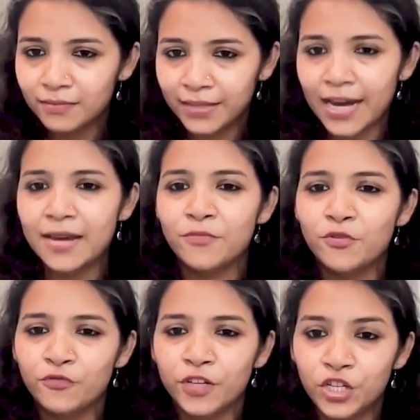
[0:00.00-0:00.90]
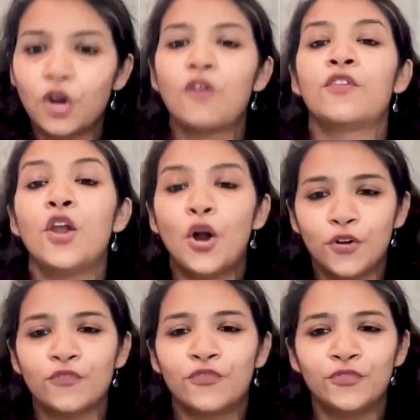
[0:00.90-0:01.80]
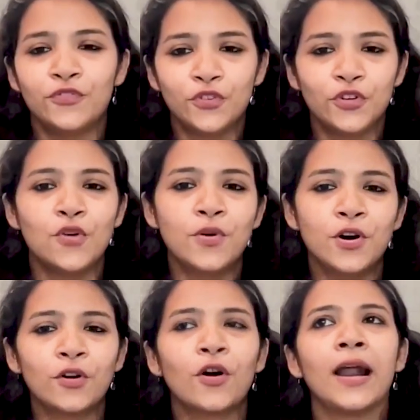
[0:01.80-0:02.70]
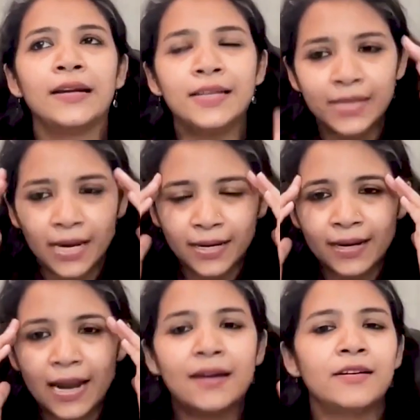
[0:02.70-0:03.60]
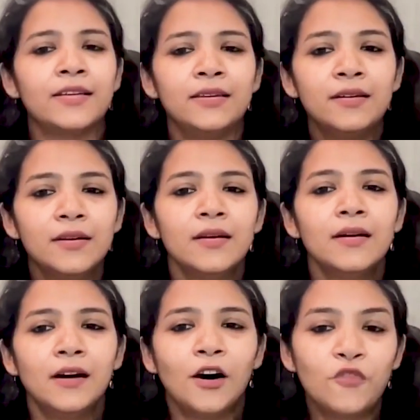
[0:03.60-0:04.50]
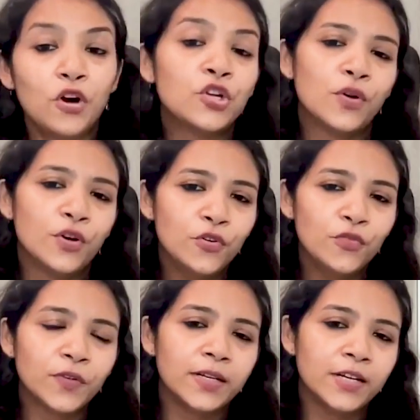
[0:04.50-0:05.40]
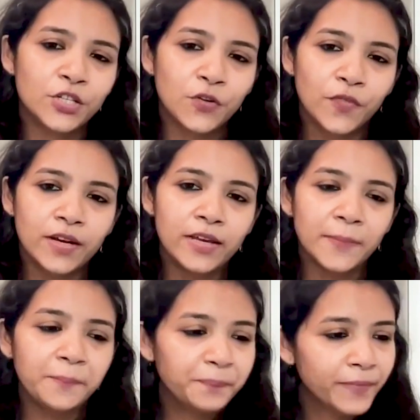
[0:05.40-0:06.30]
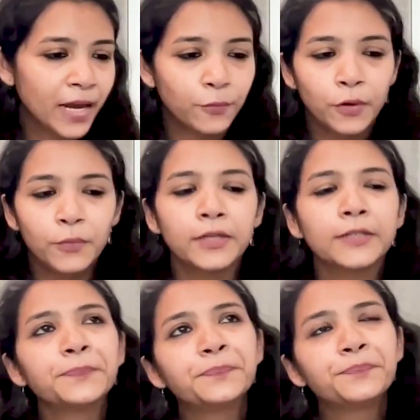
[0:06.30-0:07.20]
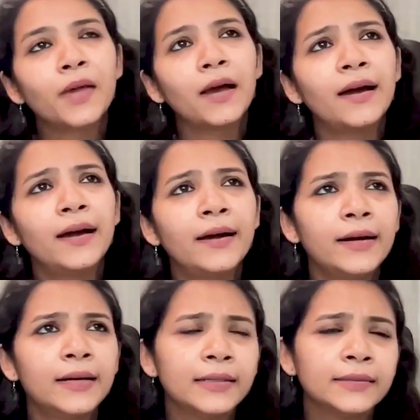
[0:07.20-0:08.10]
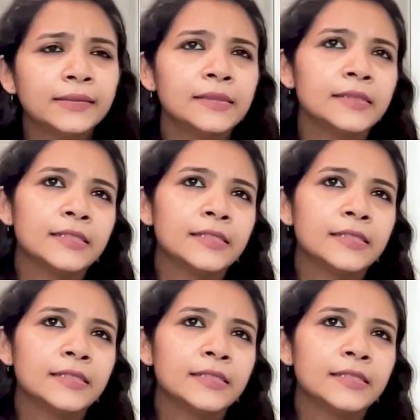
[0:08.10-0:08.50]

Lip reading: time to finish off a lot of your work, or at least getting clarity of what you want to do for the rest of the day, that will work. And